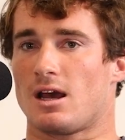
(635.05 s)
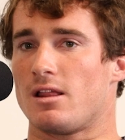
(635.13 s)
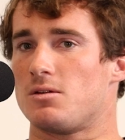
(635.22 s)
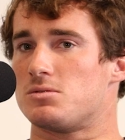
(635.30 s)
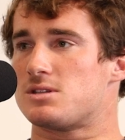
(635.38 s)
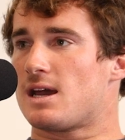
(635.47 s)

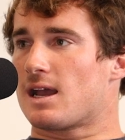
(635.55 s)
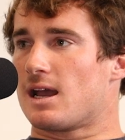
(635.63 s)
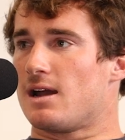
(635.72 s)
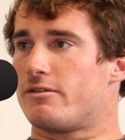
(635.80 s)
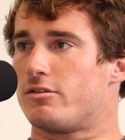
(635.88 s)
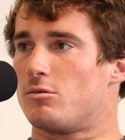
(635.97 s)
Kelly was that
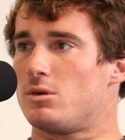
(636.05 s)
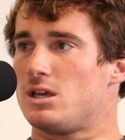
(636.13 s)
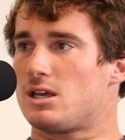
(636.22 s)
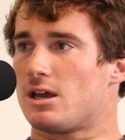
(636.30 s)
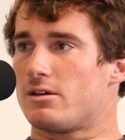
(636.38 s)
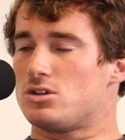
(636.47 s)
guy for
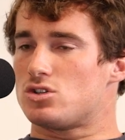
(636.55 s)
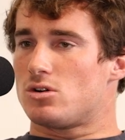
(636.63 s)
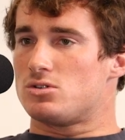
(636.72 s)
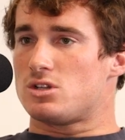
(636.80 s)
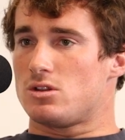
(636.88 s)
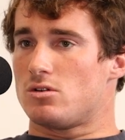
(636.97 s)
me. Kelly
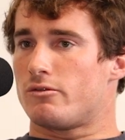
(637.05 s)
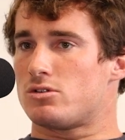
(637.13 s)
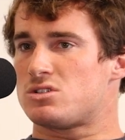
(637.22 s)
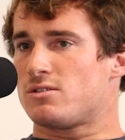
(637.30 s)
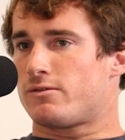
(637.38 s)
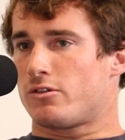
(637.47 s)
Jones at the
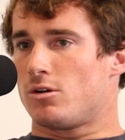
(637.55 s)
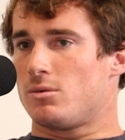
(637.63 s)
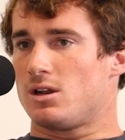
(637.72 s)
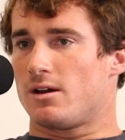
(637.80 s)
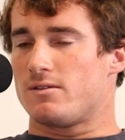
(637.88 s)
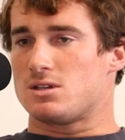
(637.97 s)
University of
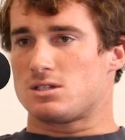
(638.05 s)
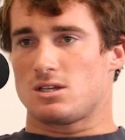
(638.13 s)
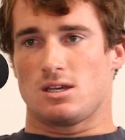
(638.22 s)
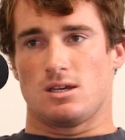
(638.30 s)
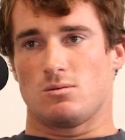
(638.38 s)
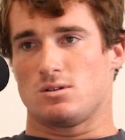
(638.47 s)
Furman.
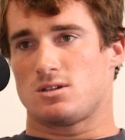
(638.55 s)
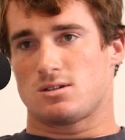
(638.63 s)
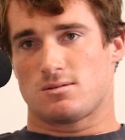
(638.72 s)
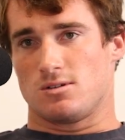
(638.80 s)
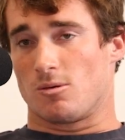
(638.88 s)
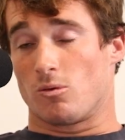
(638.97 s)
Obviously, he
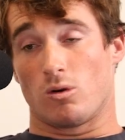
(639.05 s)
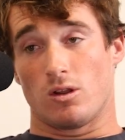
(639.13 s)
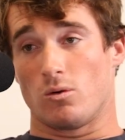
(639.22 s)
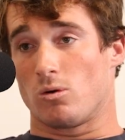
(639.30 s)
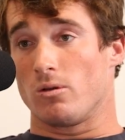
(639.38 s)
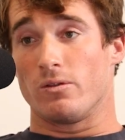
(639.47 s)
was number
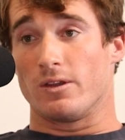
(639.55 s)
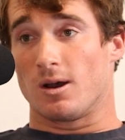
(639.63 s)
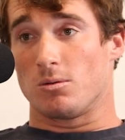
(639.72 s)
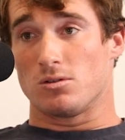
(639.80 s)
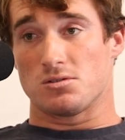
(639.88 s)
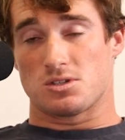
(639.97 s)
1 in the world in
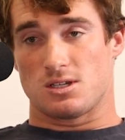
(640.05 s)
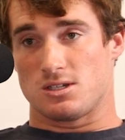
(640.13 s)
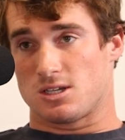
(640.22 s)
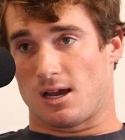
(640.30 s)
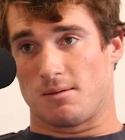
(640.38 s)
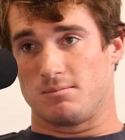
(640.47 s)
doubles
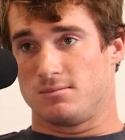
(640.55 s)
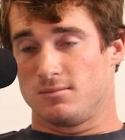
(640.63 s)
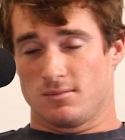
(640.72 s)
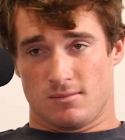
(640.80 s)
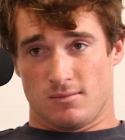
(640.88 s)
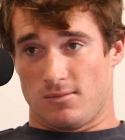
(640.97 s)
and
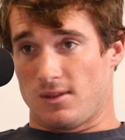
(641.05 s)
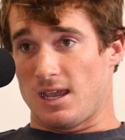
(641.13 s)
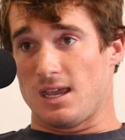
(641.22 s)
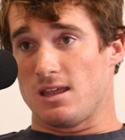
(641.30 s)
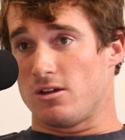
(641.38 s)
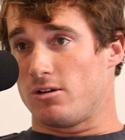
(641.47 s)
top
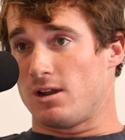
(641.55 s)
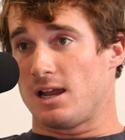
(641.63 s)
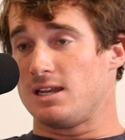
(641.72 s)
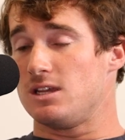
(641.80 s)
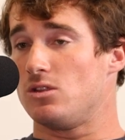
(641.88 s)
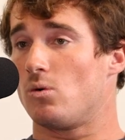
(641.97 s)
80 or
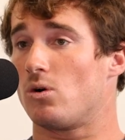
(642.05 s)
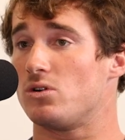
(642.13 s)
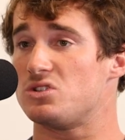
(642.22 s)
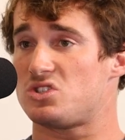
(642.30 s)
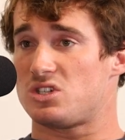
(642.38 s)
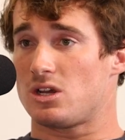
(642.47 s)
90 in the
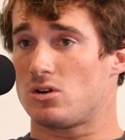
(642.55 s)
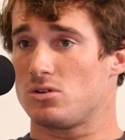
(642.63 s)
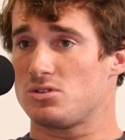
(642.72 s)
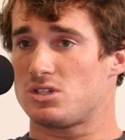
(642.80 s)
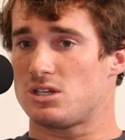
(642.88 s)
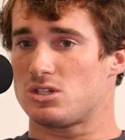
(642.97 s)
world in
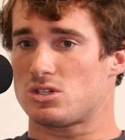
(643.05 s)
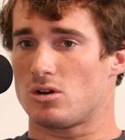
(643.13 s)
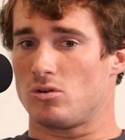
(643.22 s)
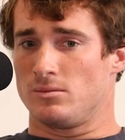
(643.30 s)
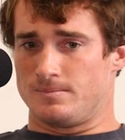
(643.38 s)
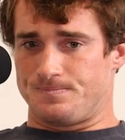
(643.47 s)
singles. And
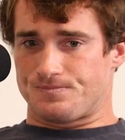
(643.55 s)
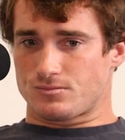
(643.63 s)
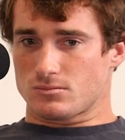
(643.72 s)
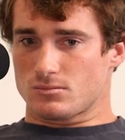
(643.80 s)
so